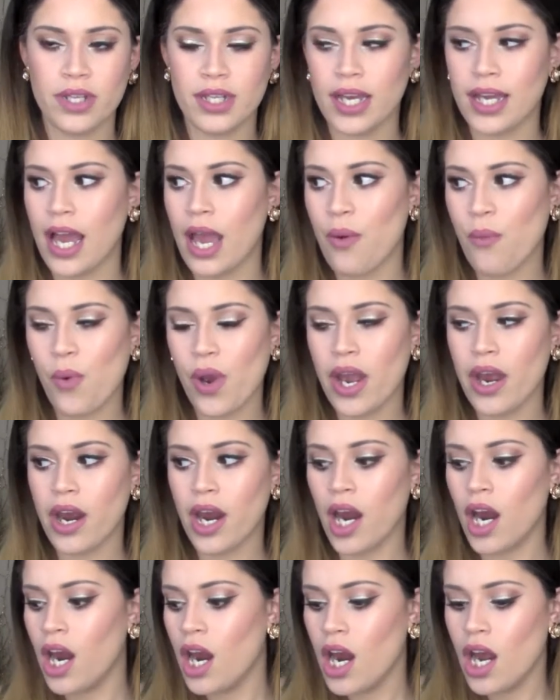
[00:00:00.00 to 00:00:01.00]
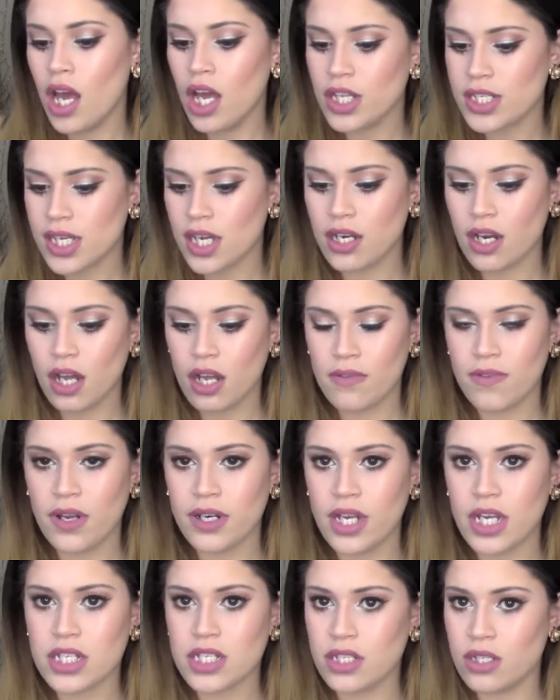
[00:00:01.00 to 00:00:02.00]
Like, I wear $10
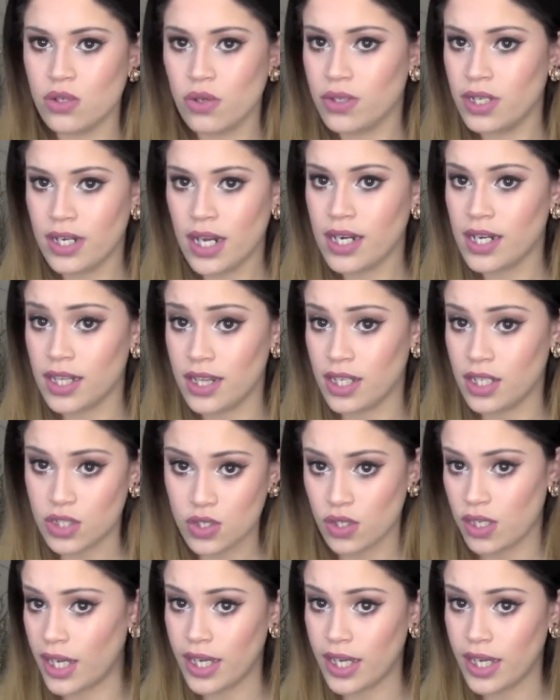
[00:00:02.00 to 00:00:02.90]
foundations and don't need anything. So